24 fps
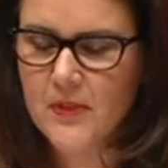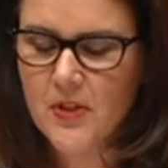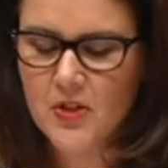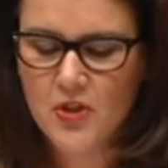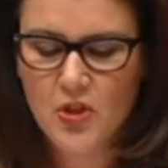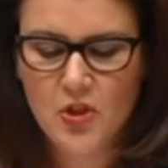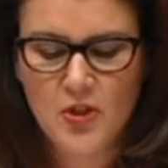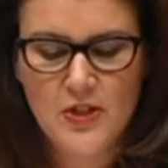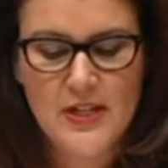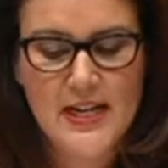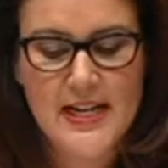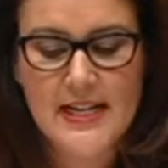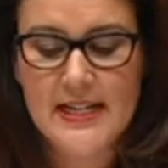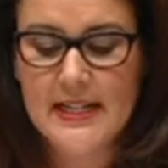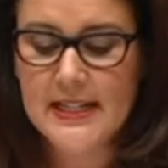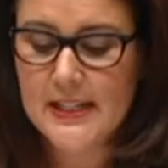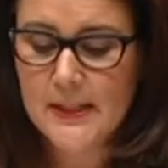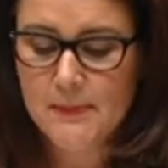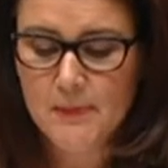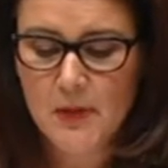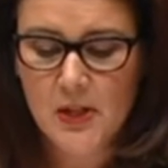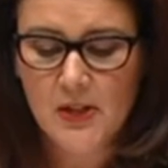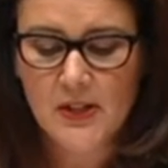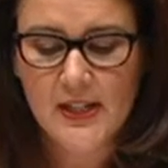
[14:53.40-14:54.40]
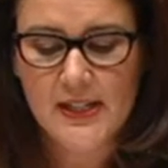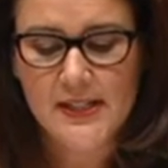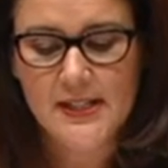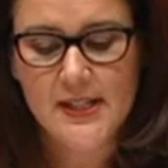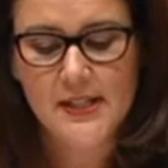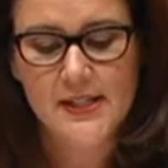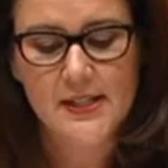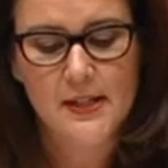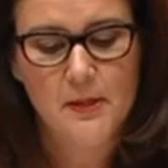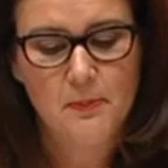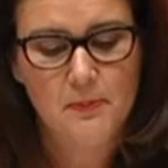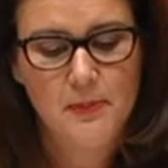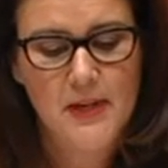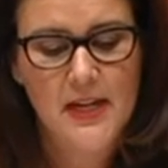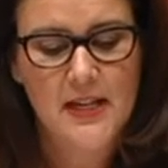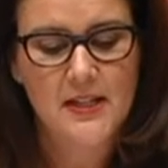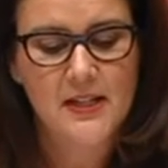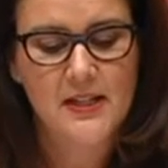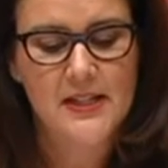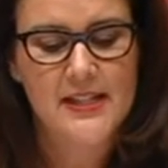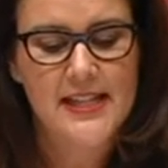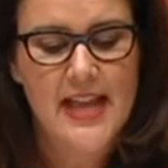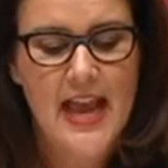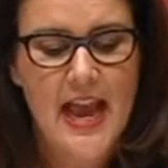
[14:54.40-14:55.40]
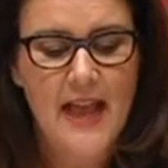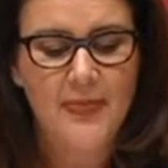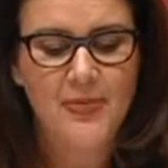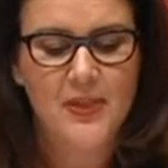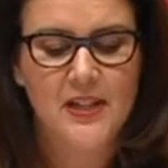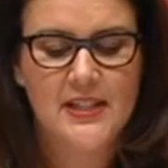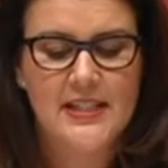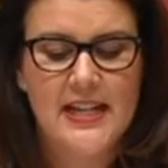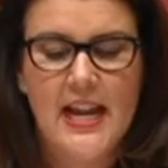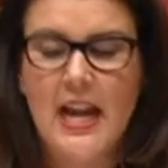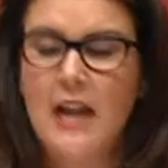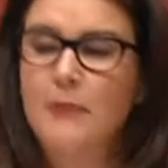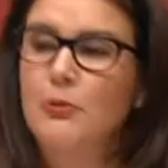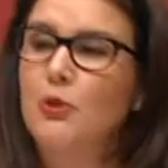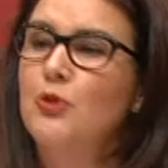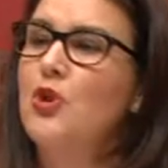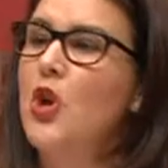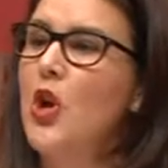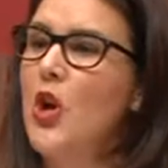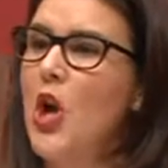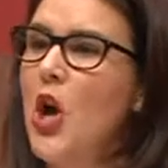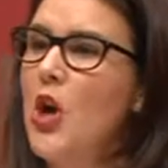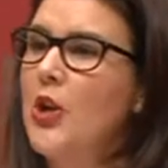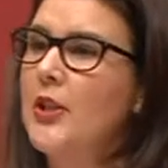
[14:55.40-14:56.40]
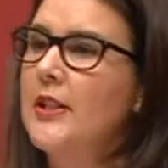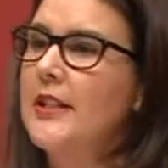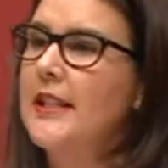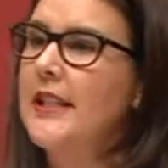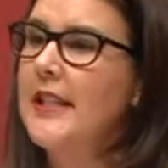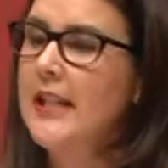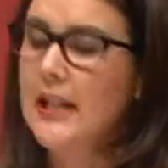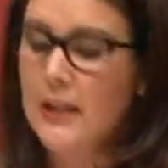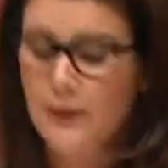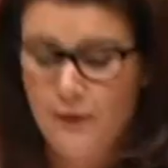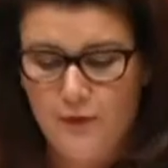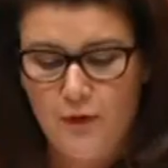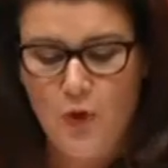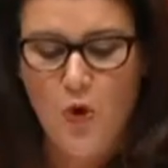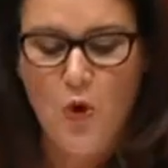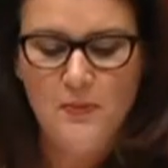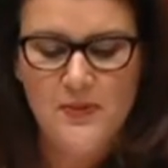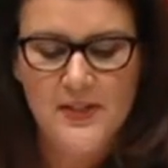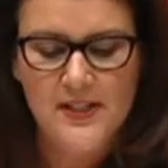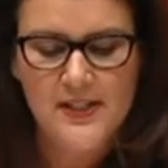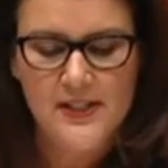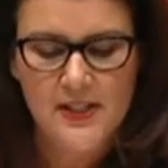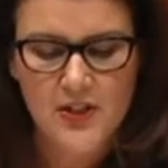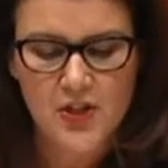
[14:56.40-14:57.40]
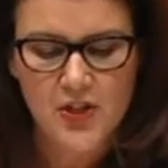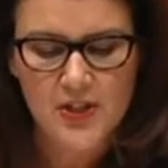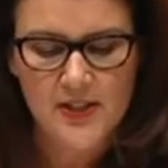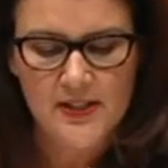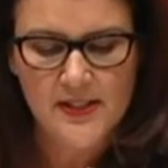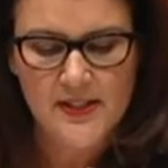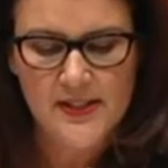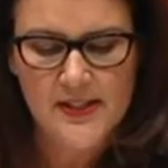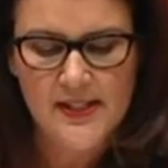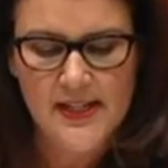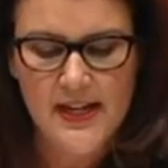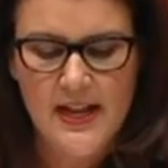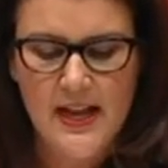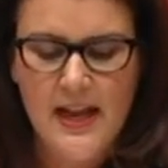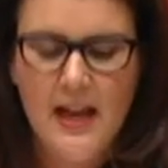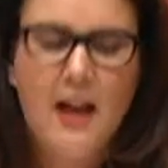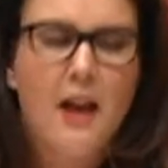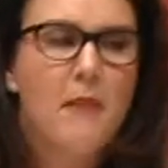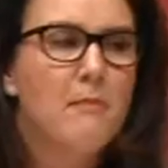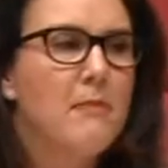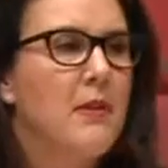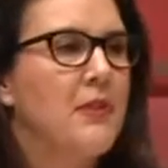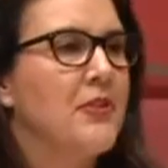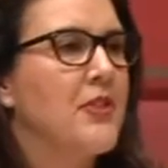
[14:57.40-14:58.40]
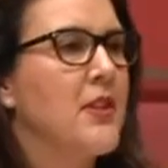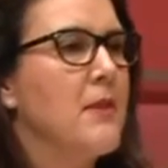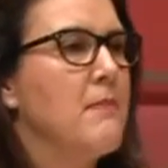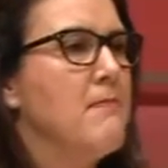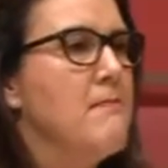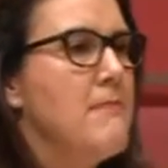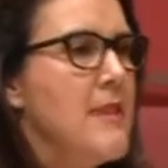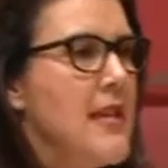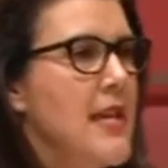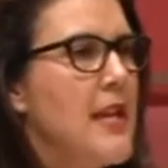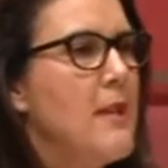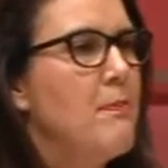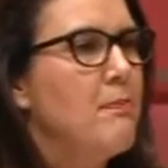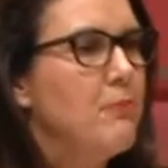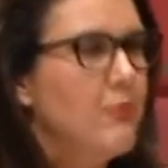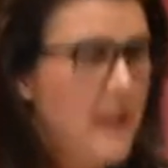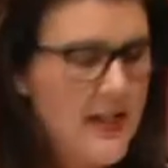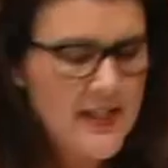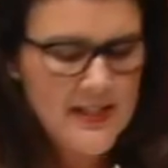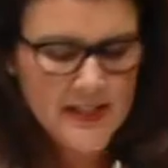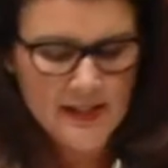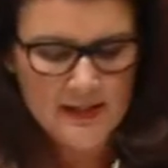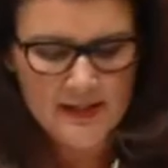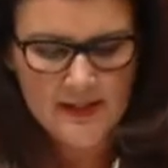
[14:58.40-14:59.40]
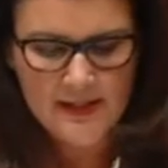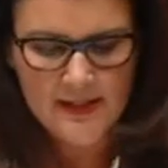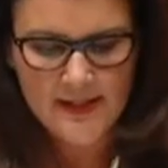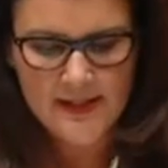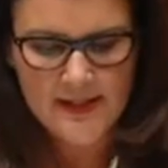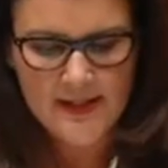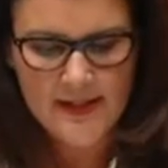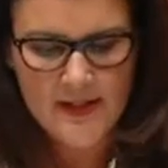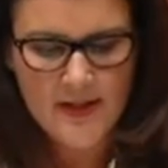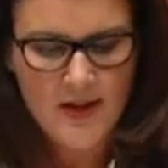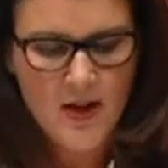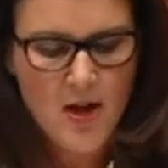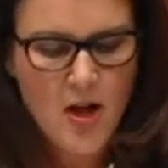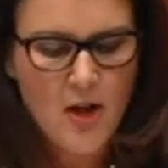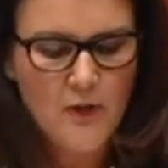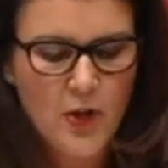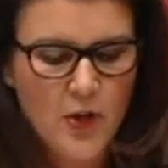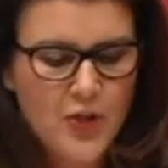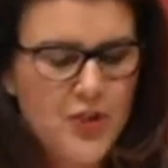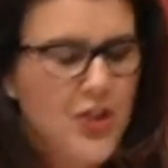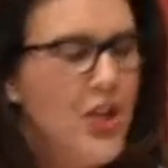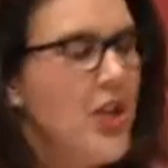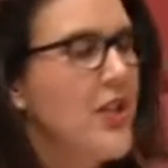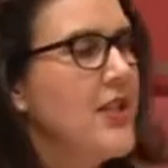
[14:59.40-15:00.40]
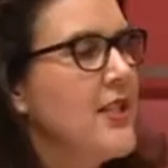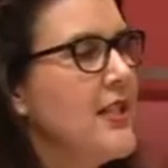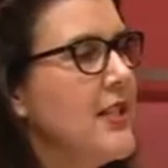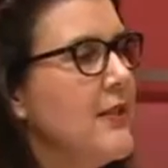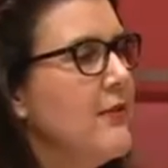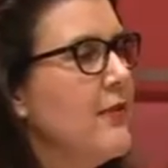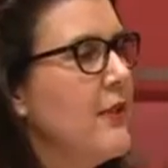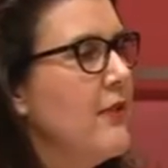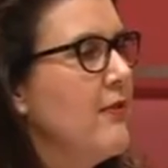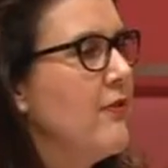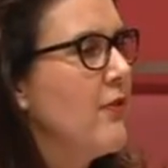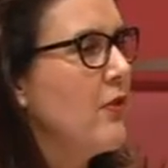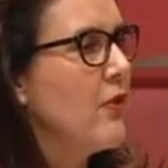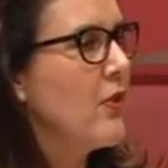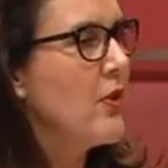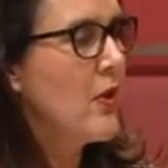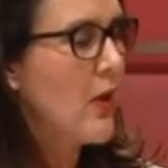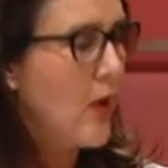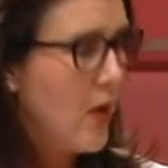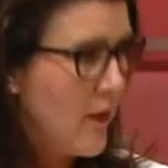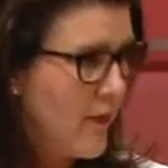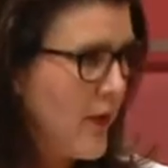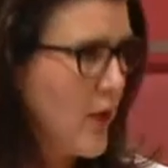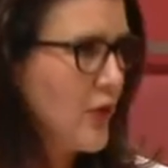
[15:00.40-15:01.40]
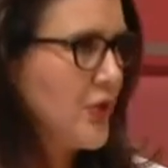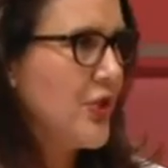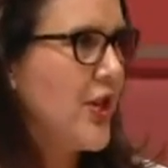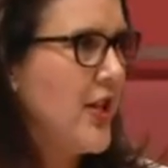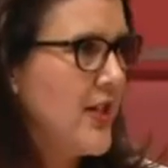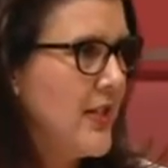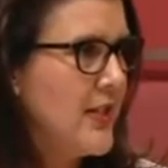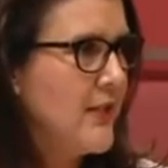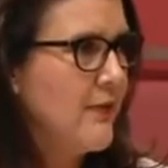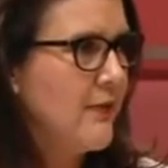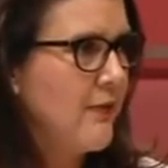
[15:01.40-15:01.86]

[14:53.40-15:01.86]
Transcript: Unique experiences and opinions at the table not only inform decisions, but the mere presence of alternative